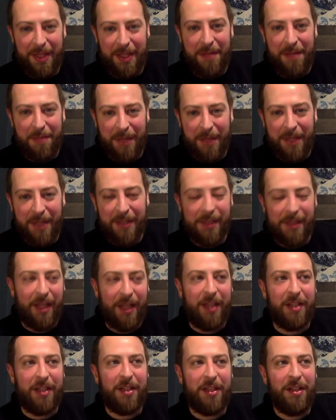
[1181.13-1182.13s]
They mean
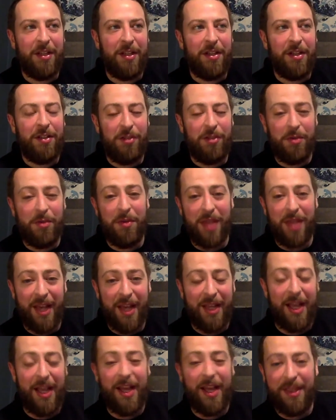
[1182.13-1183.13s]
like you were
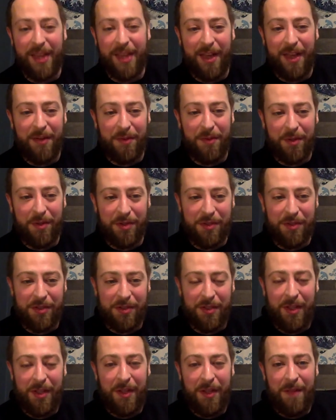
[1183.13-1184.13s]
that guy that
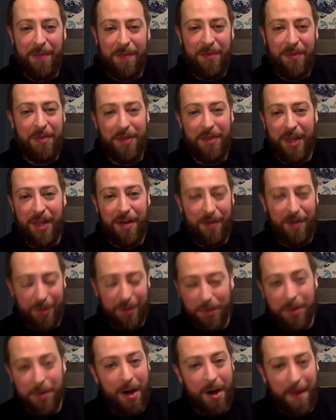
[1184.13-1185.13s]
was there on
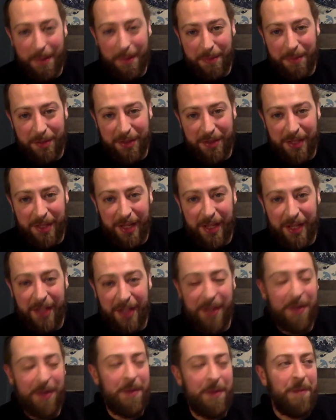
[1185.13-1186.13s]
New Comic Book
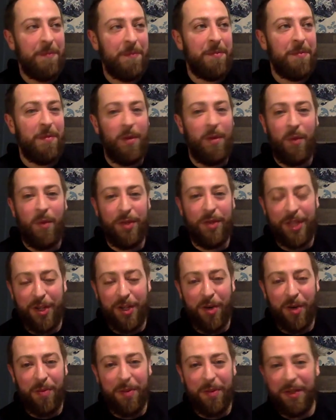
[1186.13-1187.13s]
Day. When they
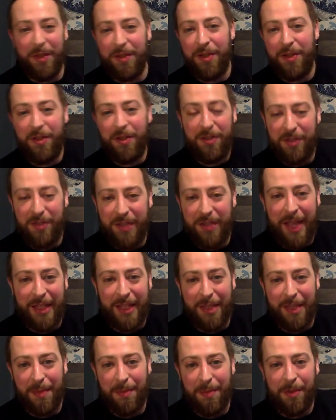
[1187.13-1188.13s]
opened,
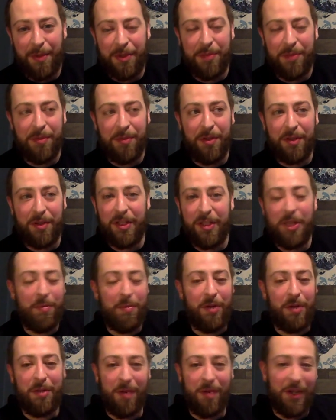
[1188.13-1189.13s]
snagged up a bunch of books, then you
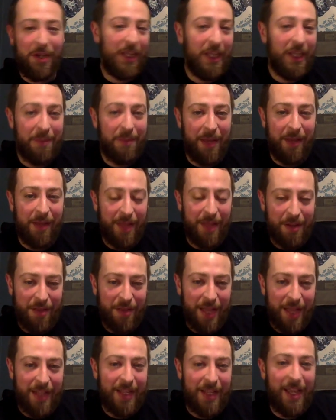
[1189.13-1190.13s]
put them on eBay later
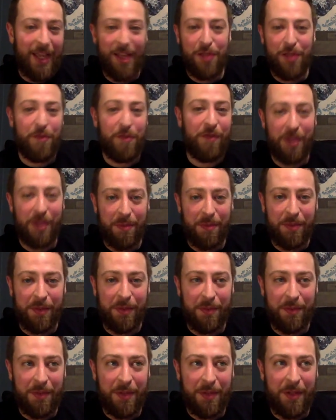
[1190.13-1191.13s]
that day and you flipped
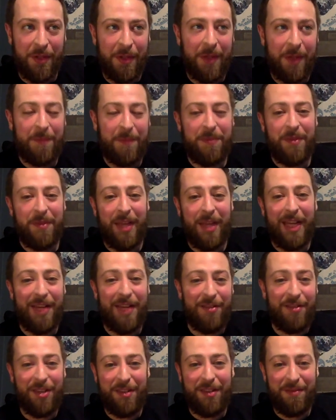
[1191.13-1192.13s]
them. I've
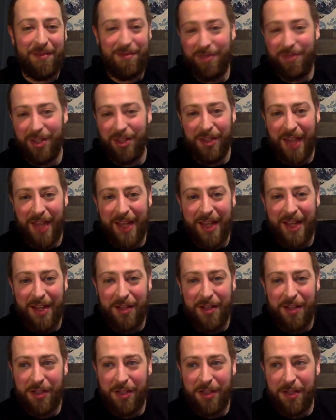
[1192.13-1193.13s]
never done really that
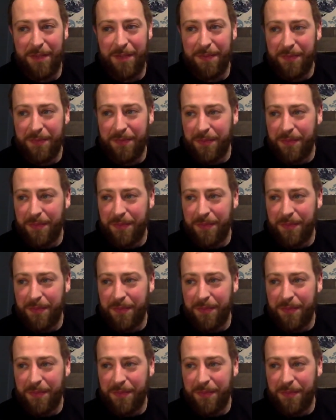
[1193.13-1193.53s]
kind of shit.